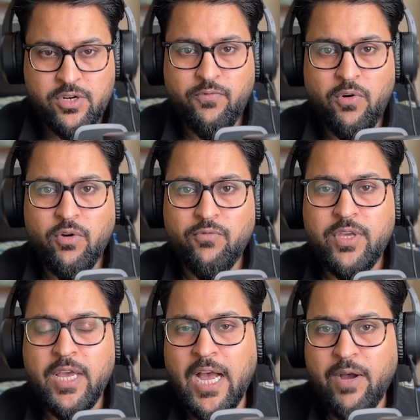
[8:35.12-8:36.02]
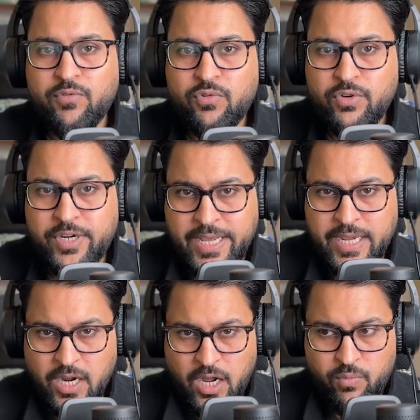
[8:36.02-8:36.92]
of all we have to
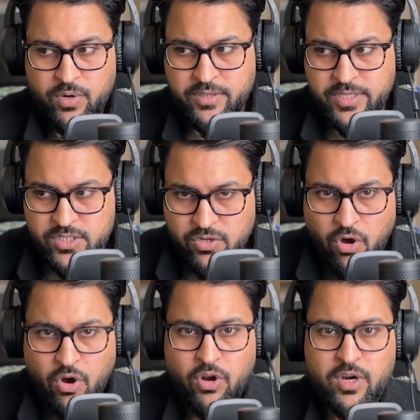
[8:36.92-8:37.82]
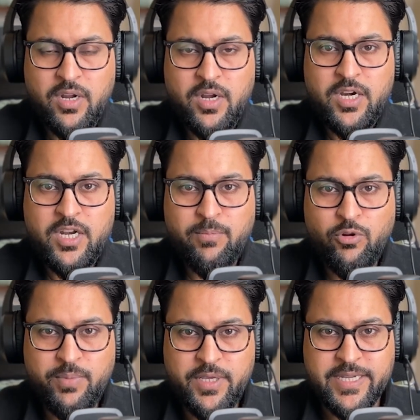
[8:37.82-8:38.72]
take our this all
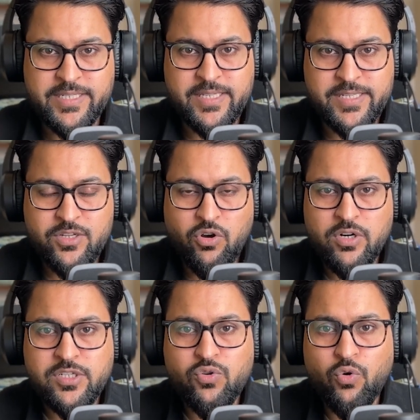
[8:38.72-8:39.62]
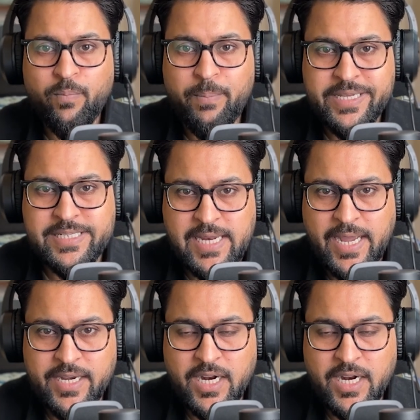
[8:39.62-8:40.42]
WBS. This is called scope baseline.